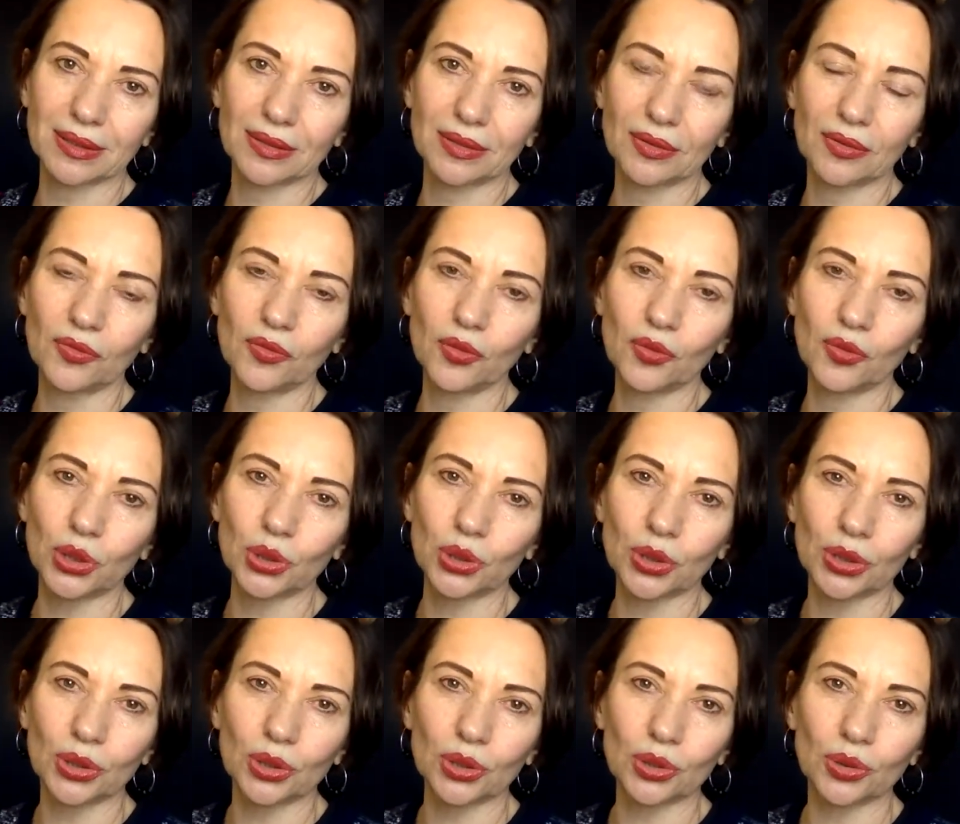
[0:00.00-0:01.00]
What you
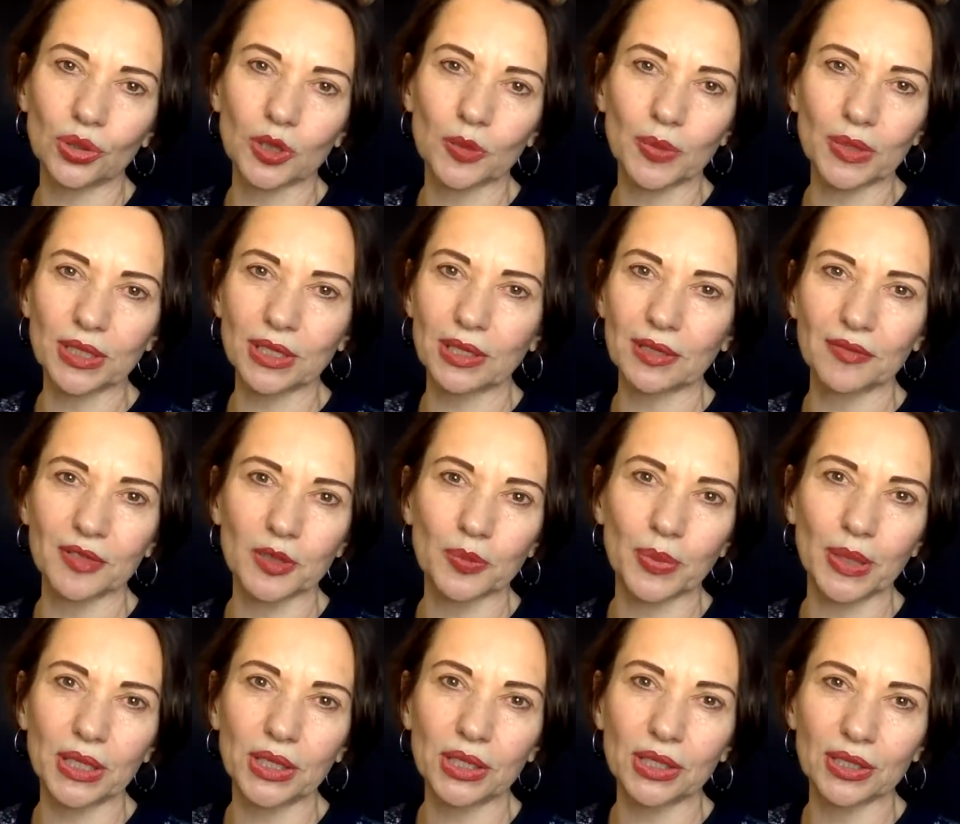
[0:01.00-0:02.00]
can do, especially with
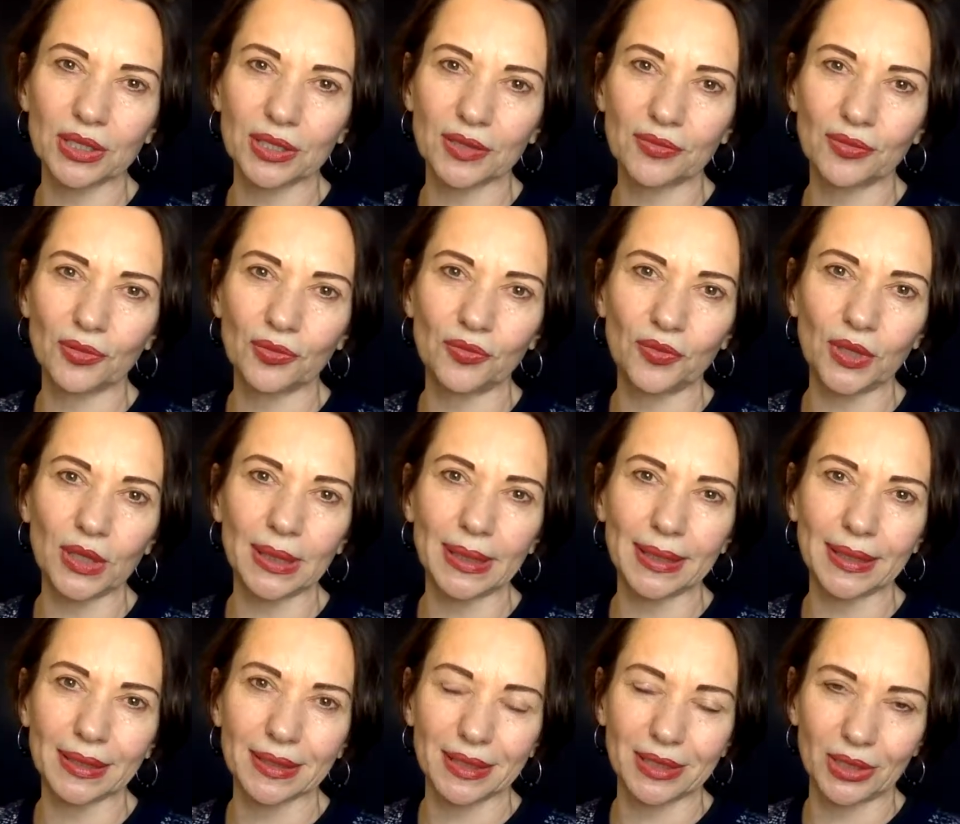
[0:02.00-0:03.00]
patients, if you feel
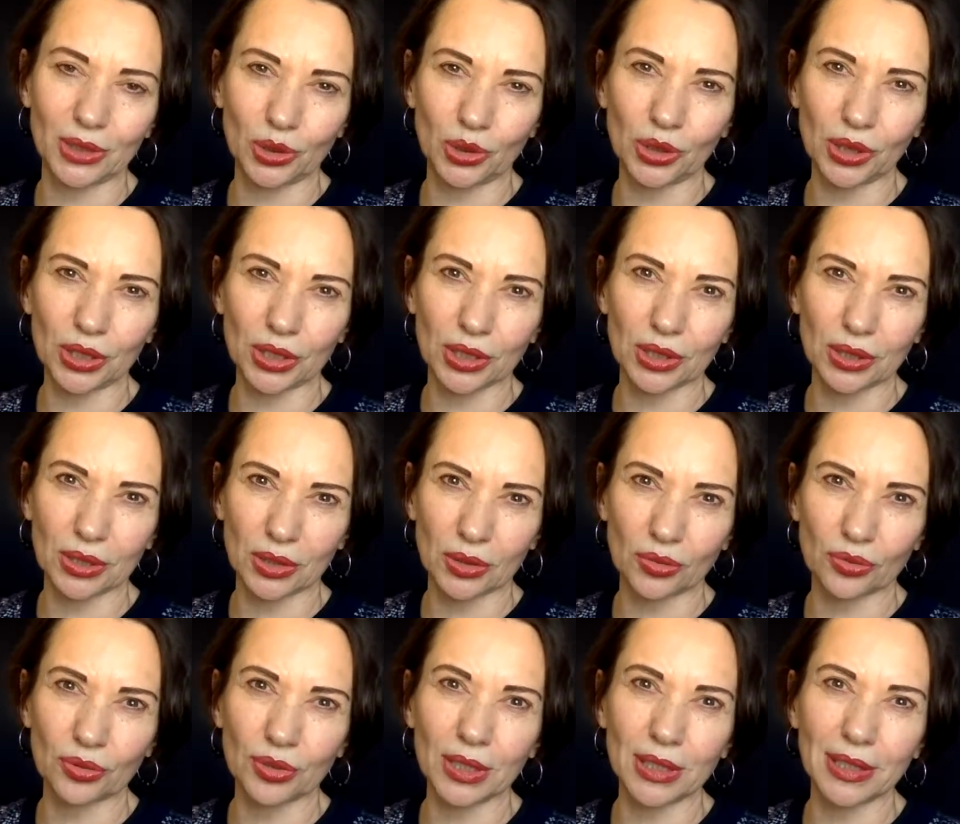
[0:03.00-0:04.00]
like the situation is
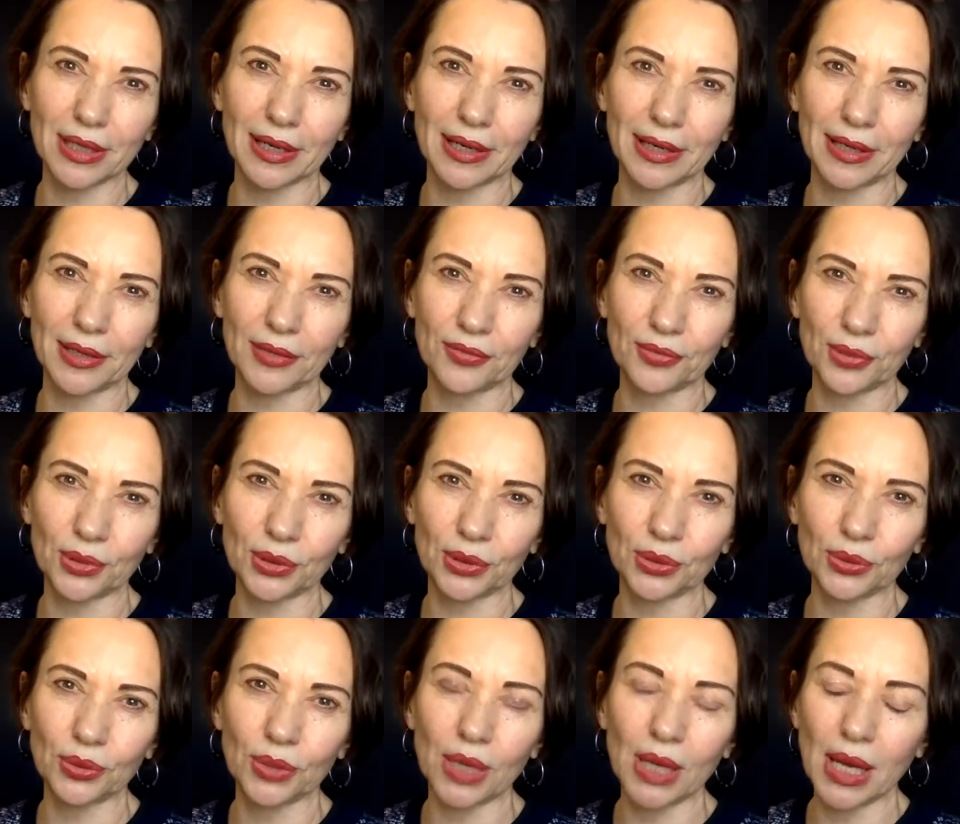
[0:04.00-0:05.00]
really clear for
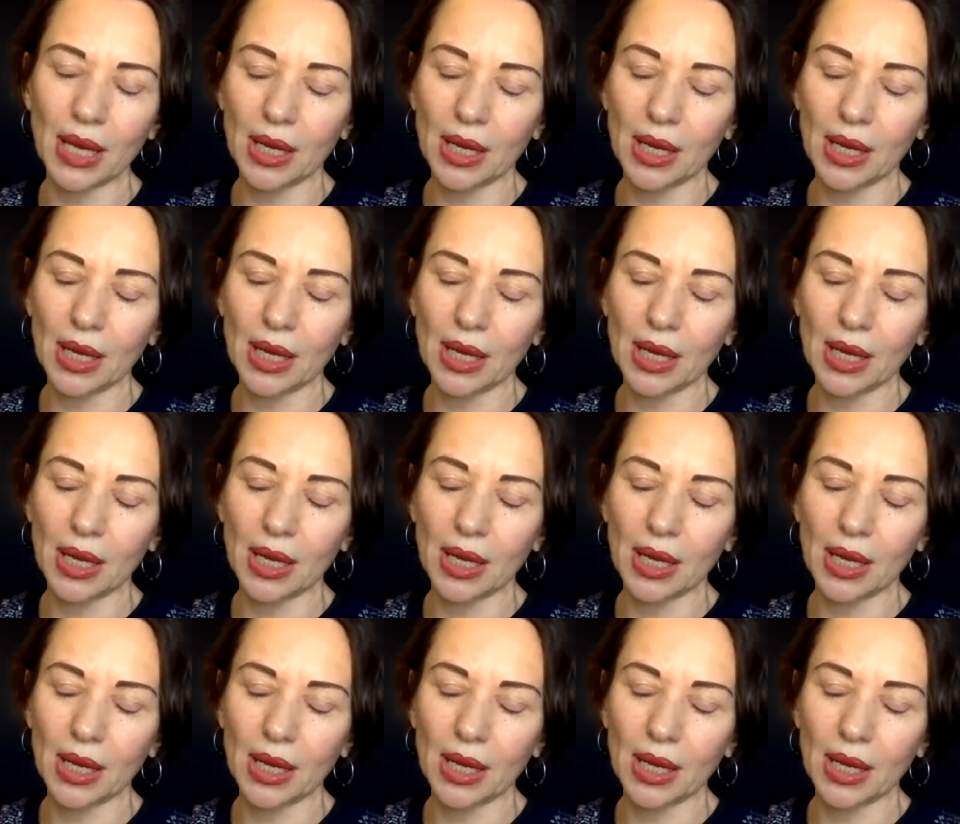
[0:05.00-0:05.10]
you,